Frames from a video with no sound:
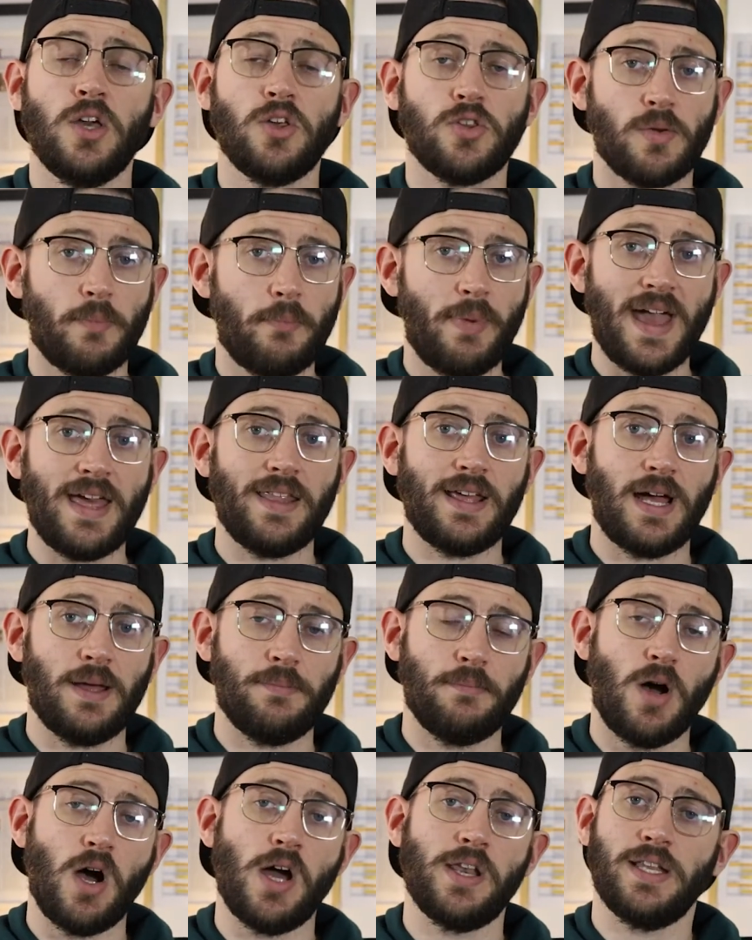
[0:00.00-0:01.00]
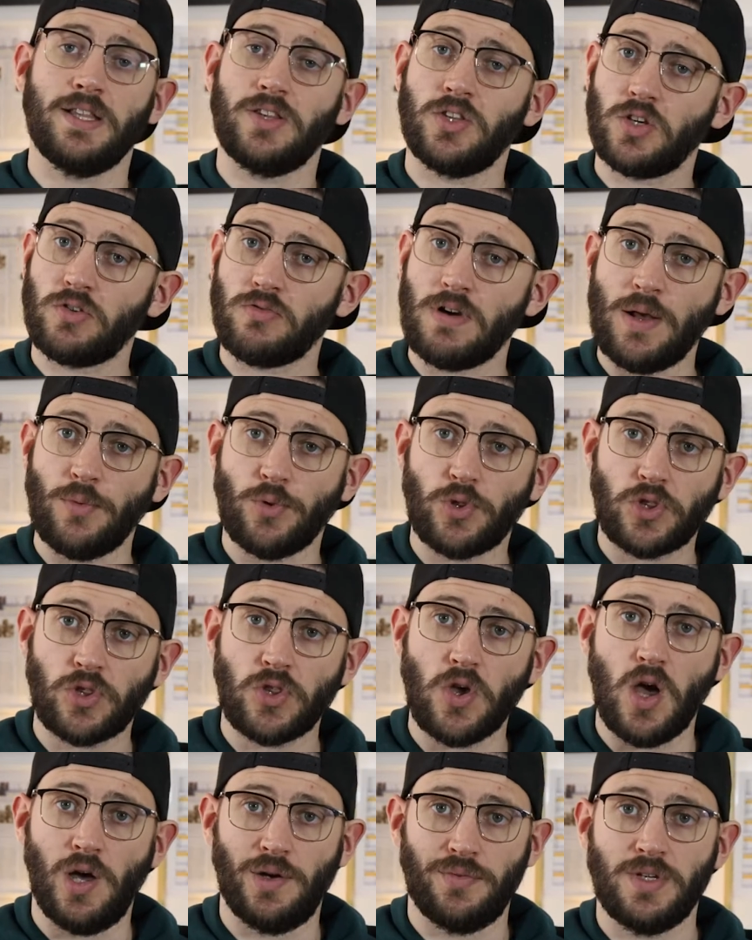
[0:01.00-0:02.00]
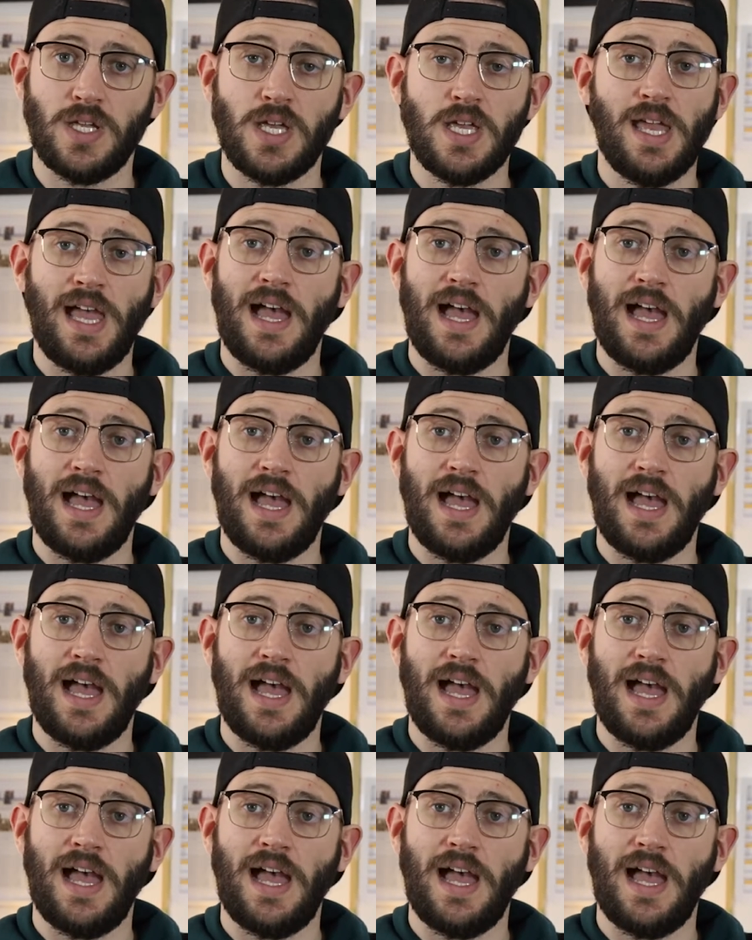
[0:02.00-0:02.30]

So bear that in mind. Is the ground soft?